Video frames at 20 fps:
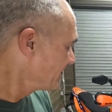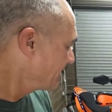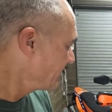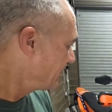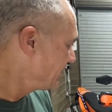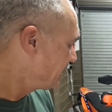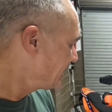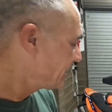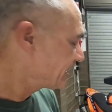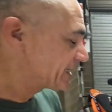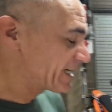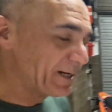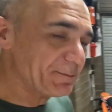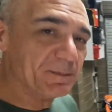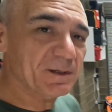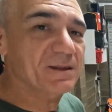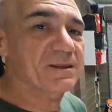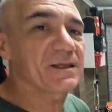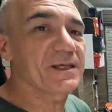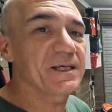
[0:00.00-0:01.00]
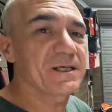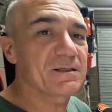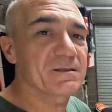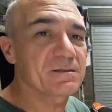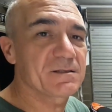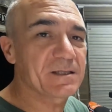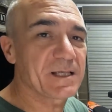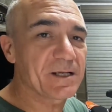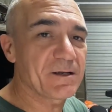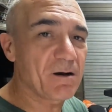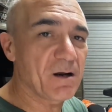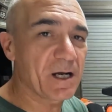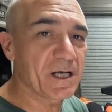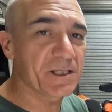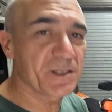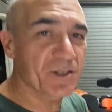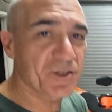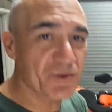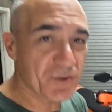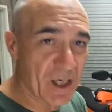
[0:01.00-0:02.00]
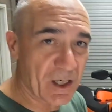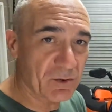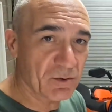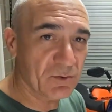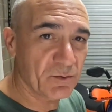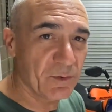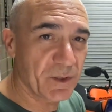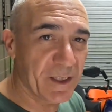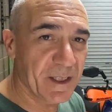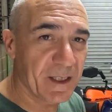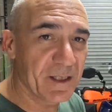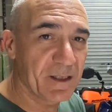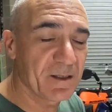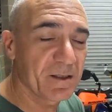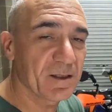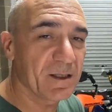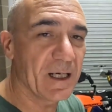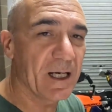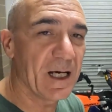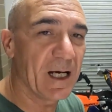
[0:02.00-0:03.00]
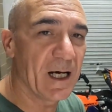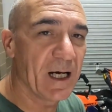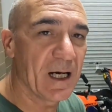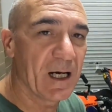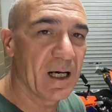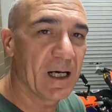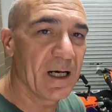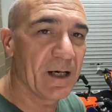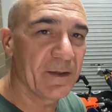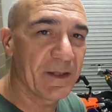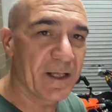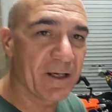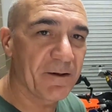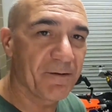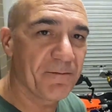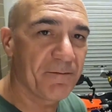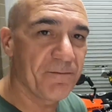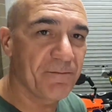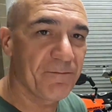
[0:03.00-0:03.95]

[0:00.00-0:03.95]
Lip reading: A couple of things that I struggled with that